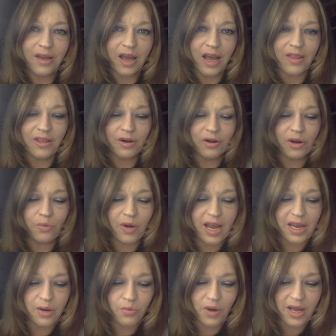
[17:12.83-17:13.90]
And they'll go,
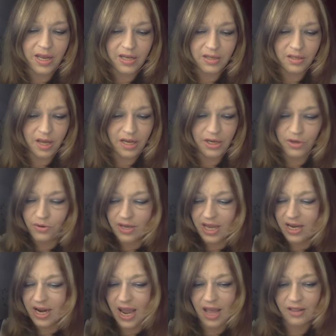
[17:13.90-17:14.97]
wait, wait, none. You
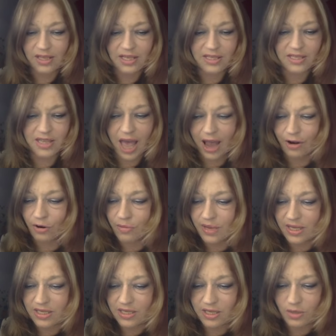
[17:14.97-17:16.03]
can't add these
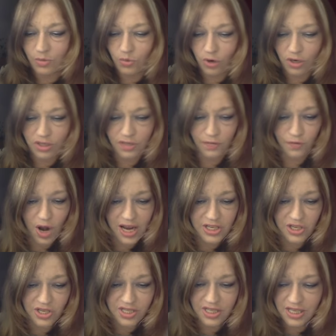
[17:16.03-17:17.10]
sacraments and works of
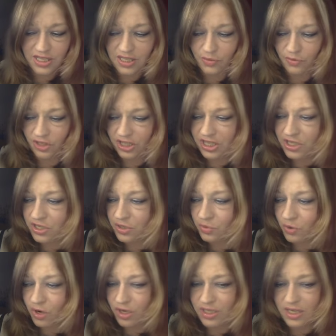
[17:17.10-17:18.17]
righteousness and religious
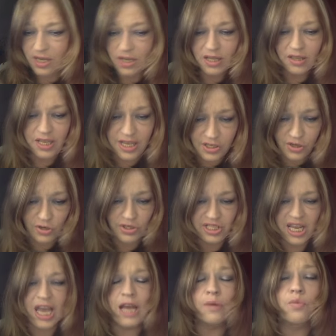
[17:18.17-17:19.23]
works. These are
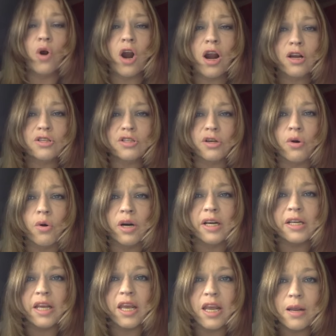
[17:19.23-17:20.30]
dead works,
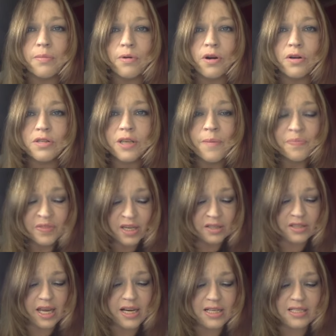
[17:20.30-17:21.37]
according to Hebrews.
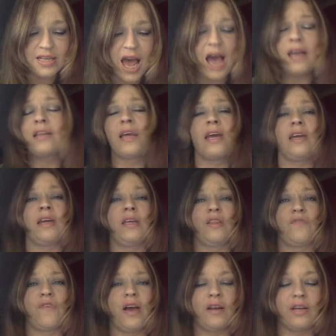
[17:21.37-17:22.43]
Let us not lay again
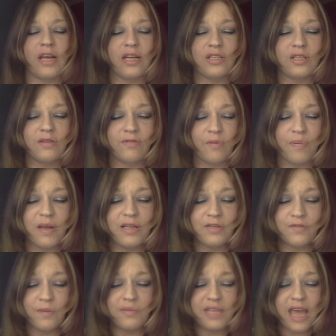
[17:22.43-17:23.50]
the foundation of repentance
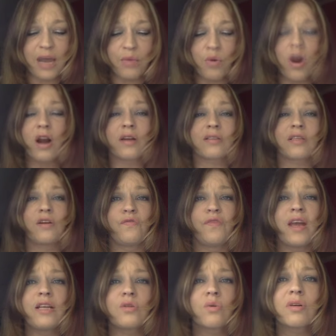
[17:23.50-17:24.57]
from dead works and a
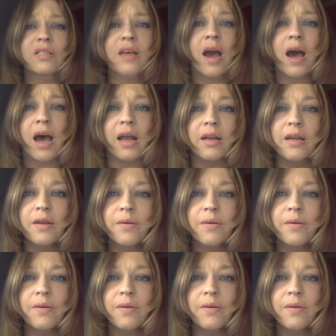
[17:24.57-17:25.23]
faith towards God.